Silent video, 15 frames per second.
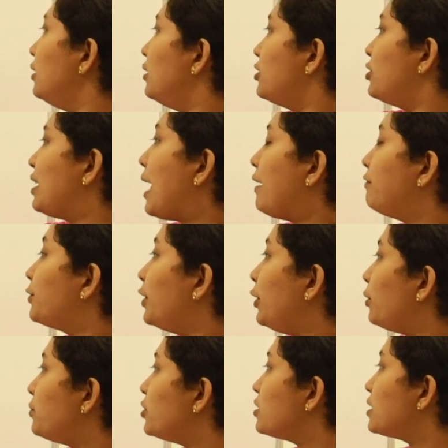So you have 3
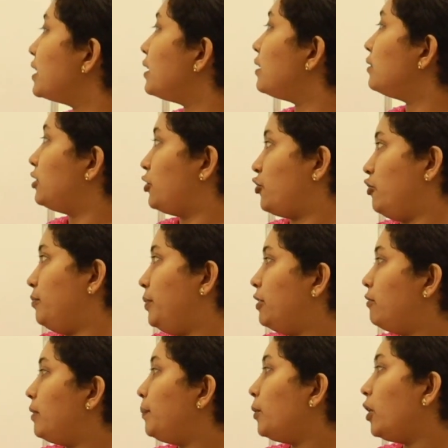options here. This should be
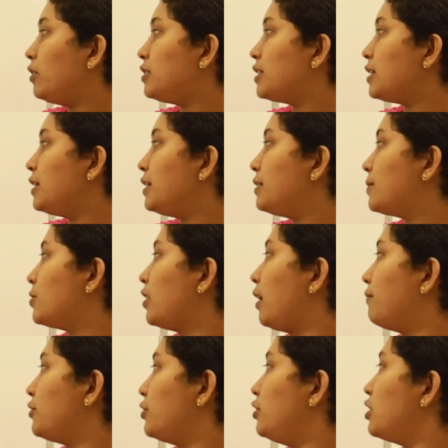reported,
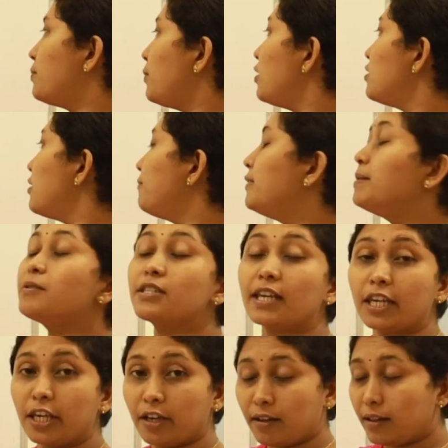staff should dispose of them
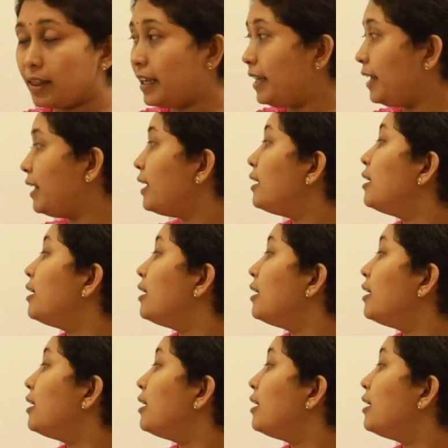securely,